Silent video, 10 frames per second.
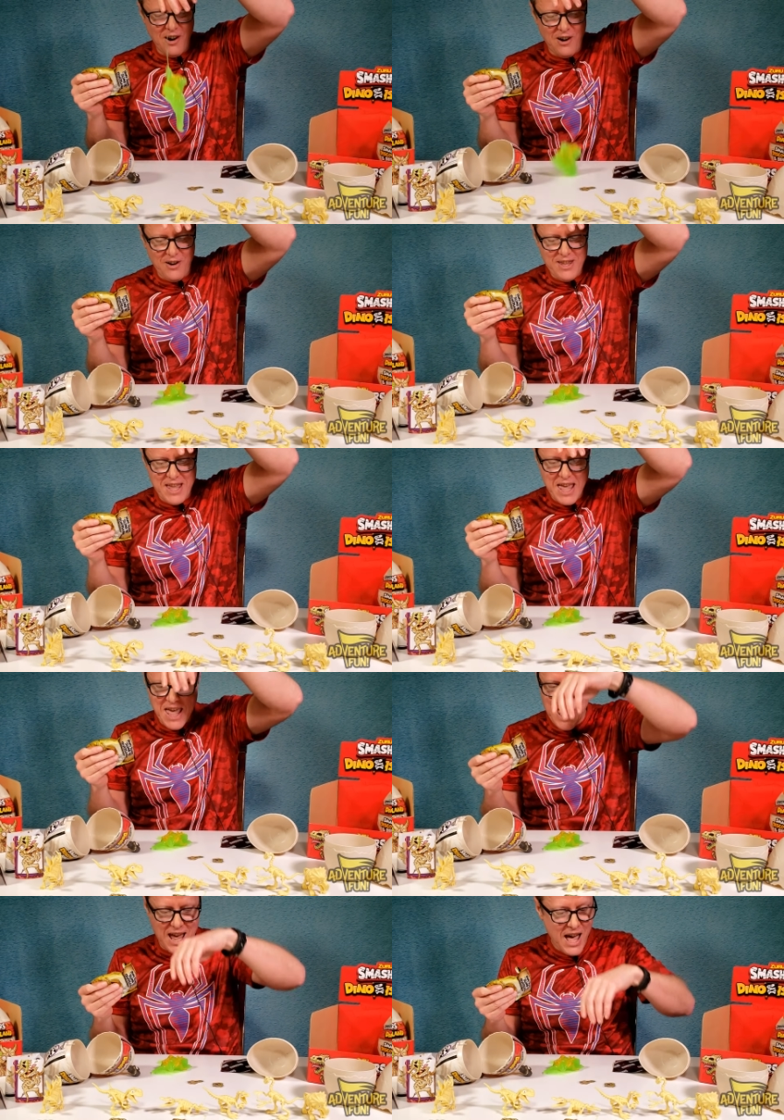Oh
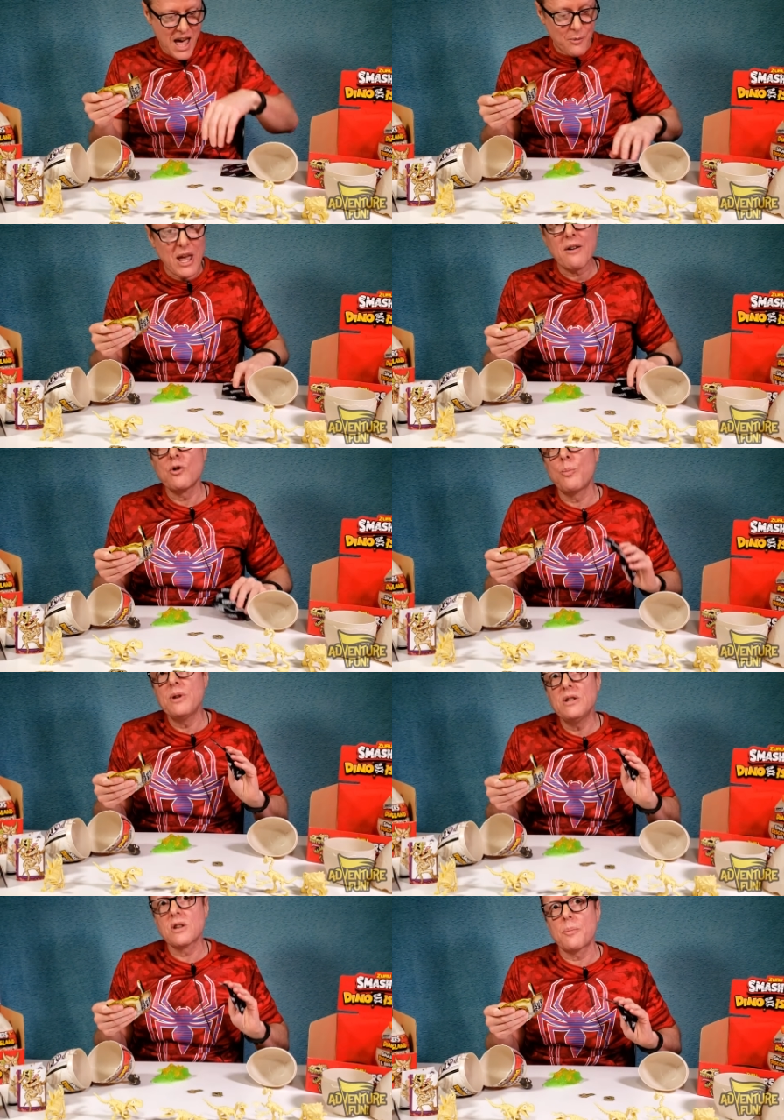yeah, and we haven't opened
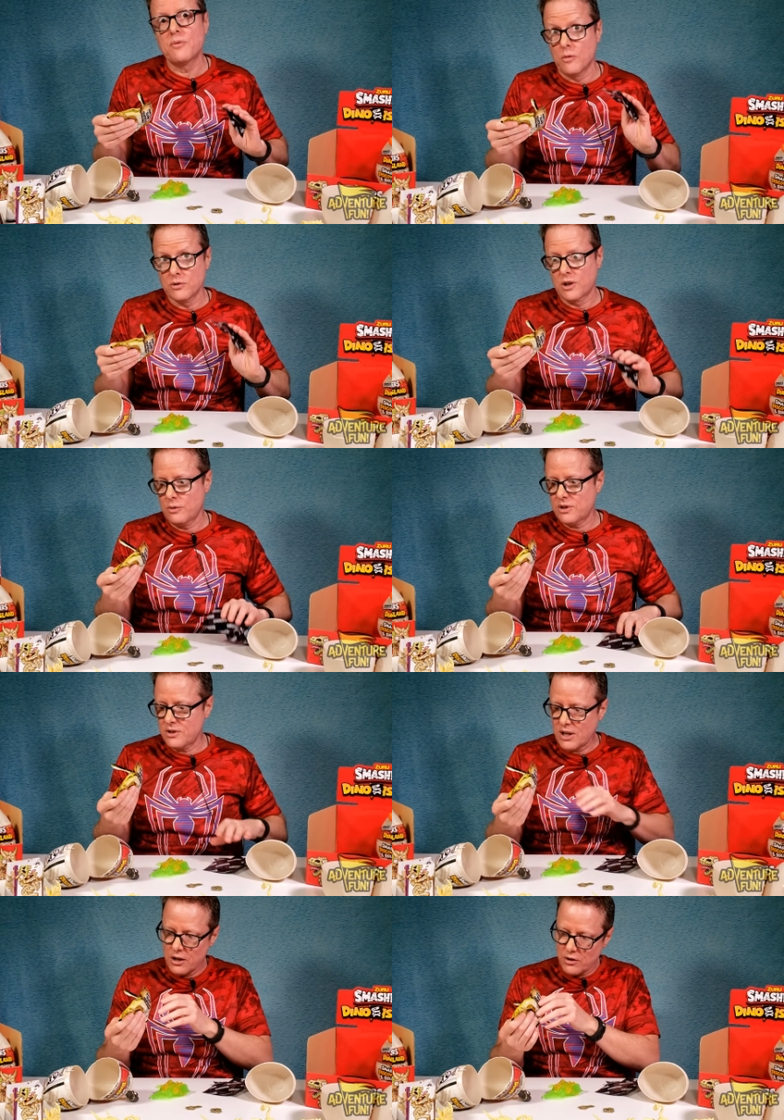these up. We'll see what's inside of